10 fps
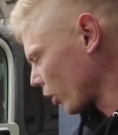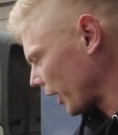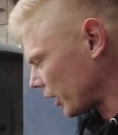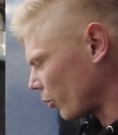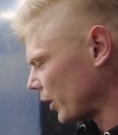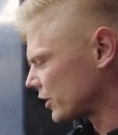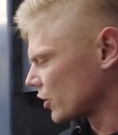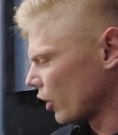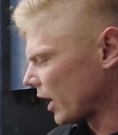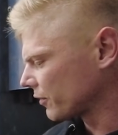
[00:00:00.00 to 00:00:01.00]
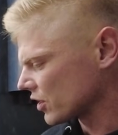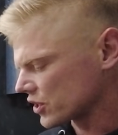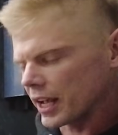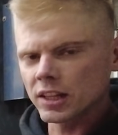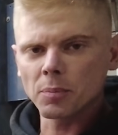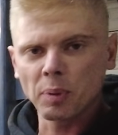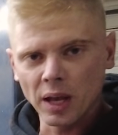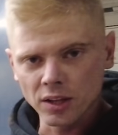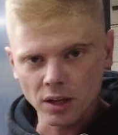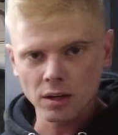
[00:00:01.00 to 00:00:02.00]
like we still have to set the
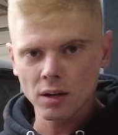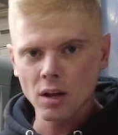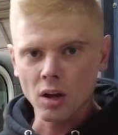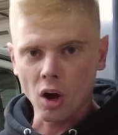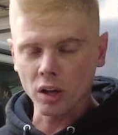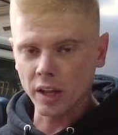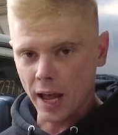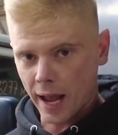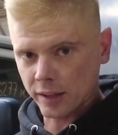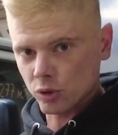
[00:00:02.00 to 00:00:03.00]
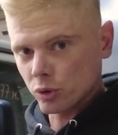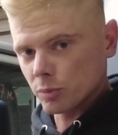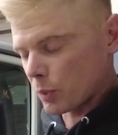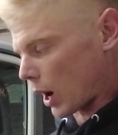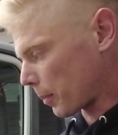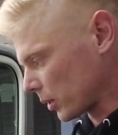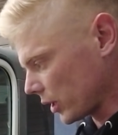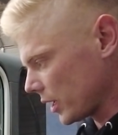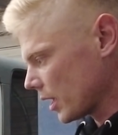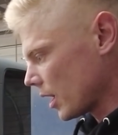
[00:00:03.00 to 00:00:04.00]
pinion on the axles
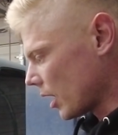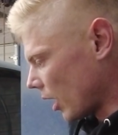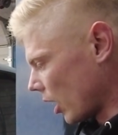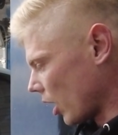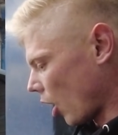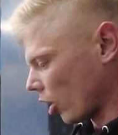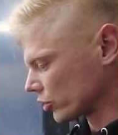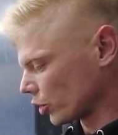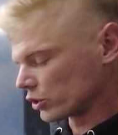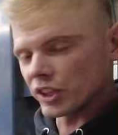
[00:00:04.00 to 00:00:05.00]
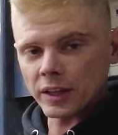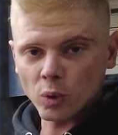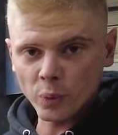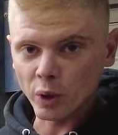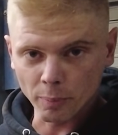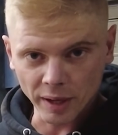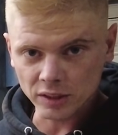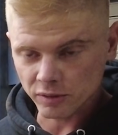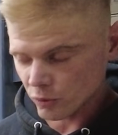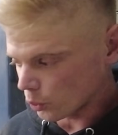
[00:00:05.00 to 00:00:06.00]
properly. Also set the
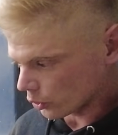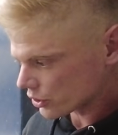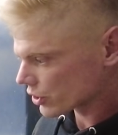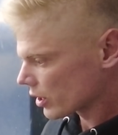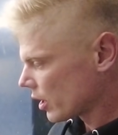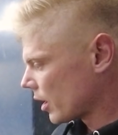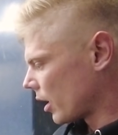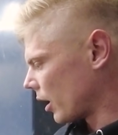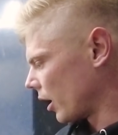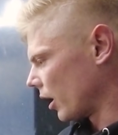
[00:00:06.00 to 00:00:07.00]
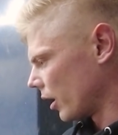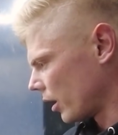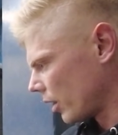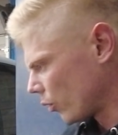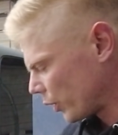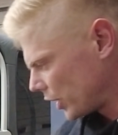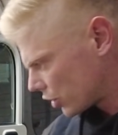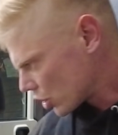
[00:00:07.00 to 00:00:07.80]
wheelbase, of course. We need